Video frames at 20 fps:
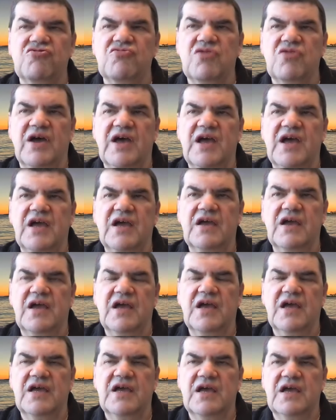to a,
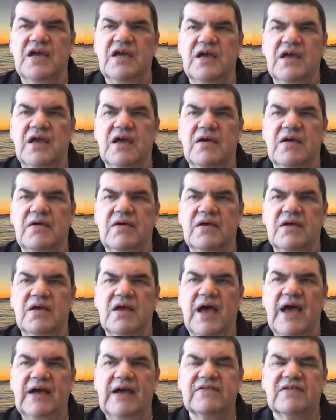a,
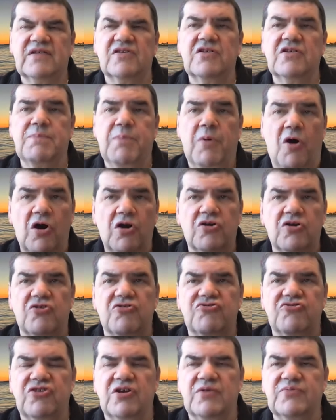a, excellent
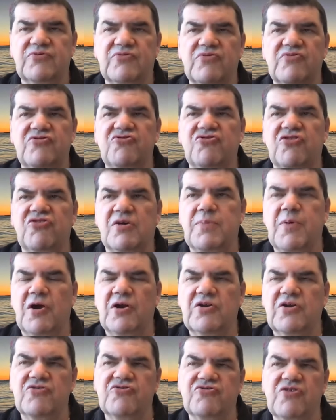partnership, strategic
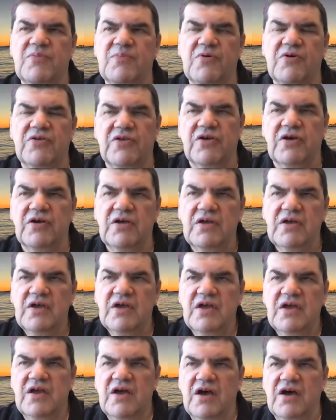partnership with a
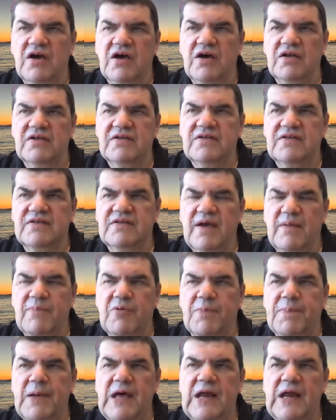uh, uh,
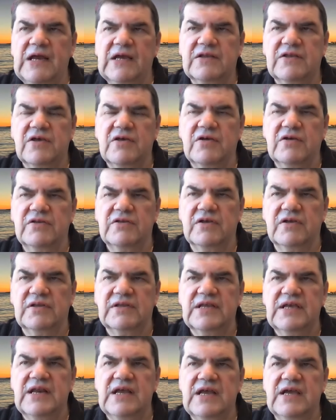Tempur-Pedic, the, the
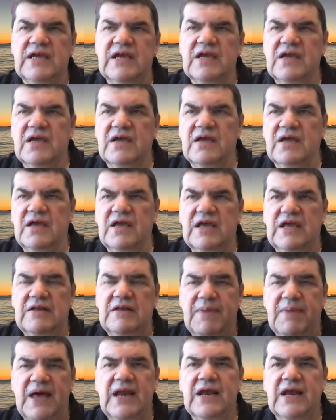leading
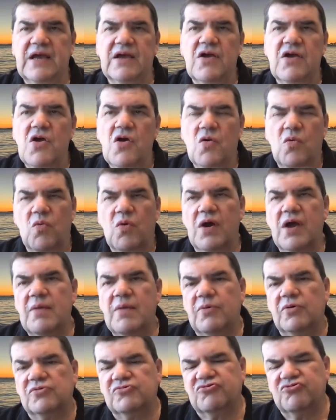in bedding, we're
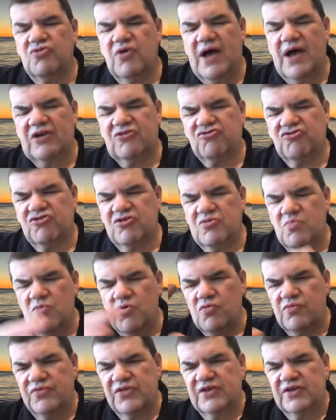able to actually
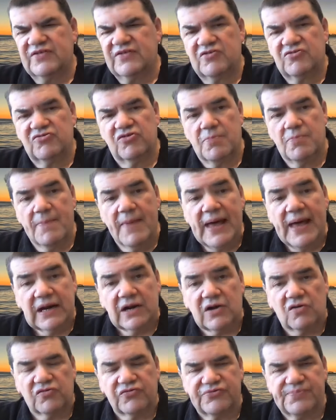move this into the
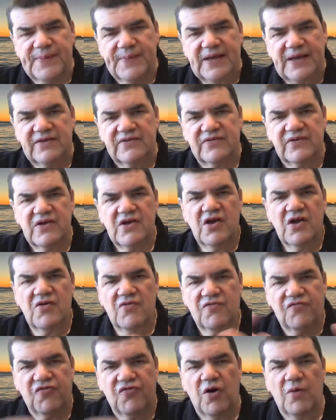medical space
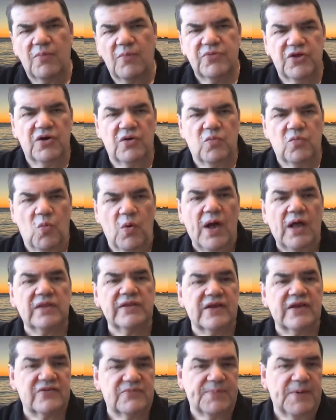from the
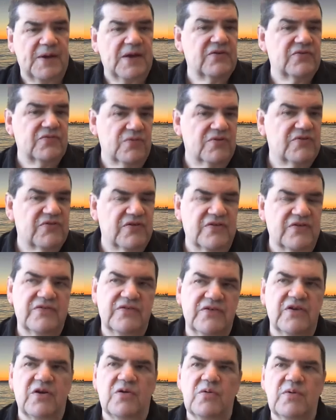wellness space, which
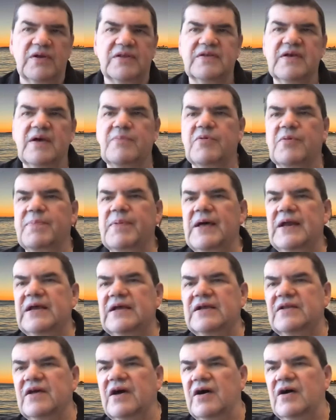is you know what
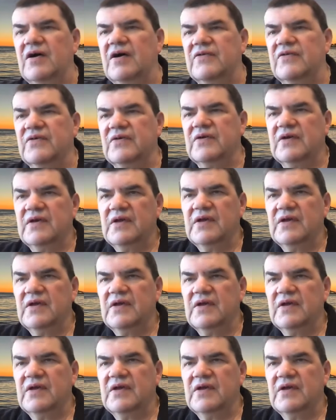Tempur-Pedic does.